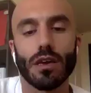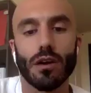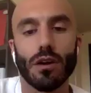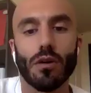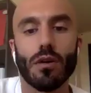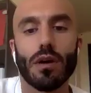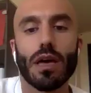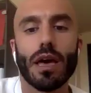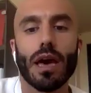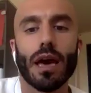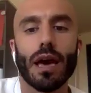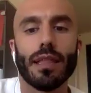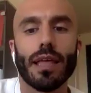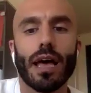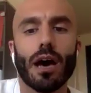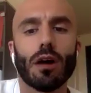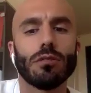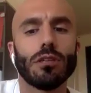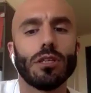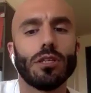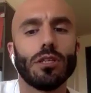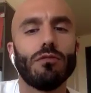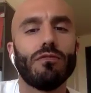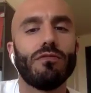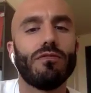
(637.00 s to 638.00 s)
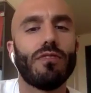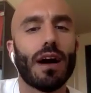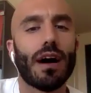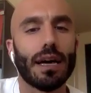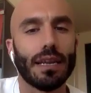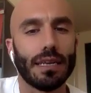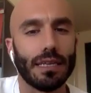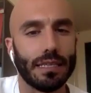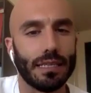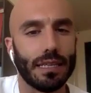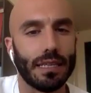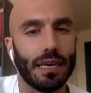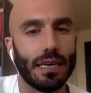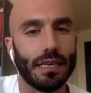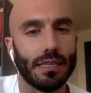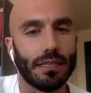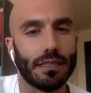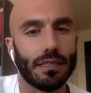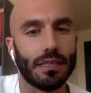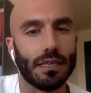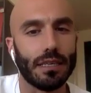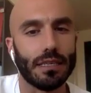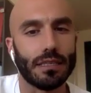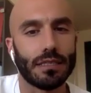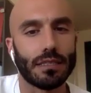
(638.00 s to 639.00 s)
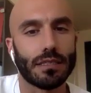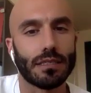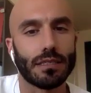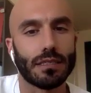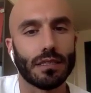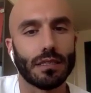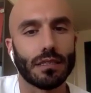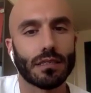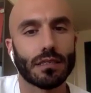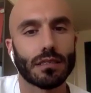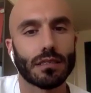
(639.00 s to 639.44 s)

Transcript: you. And how did you validate this?